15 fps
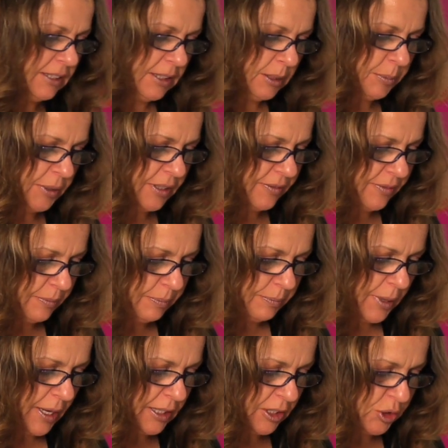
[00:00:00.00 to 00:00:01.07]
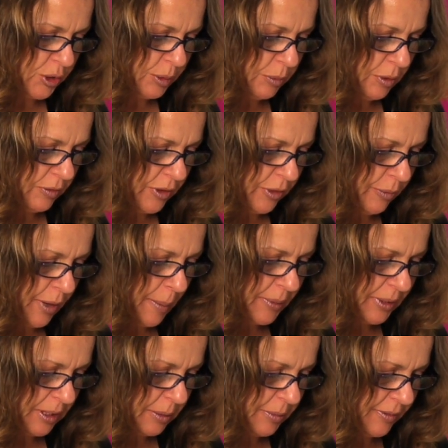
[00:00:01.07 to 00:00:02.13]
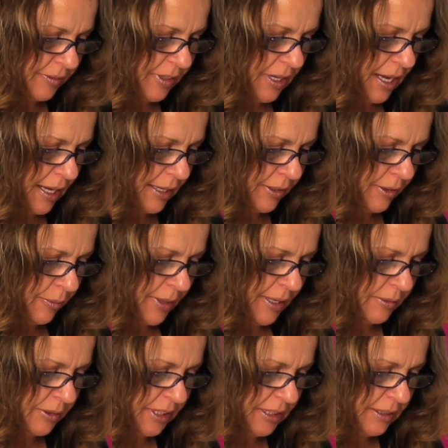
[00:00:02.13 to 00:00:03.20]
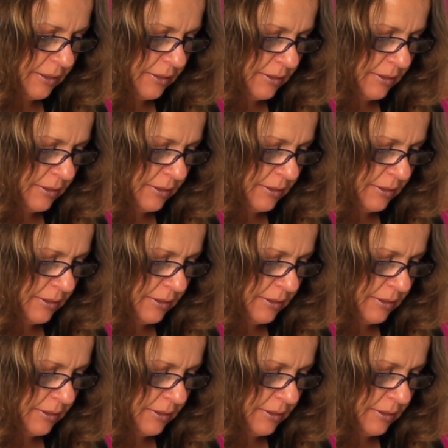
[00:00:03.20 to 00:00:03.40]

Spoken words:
a little bit of polish remover and wrap a little bit of cotton around it.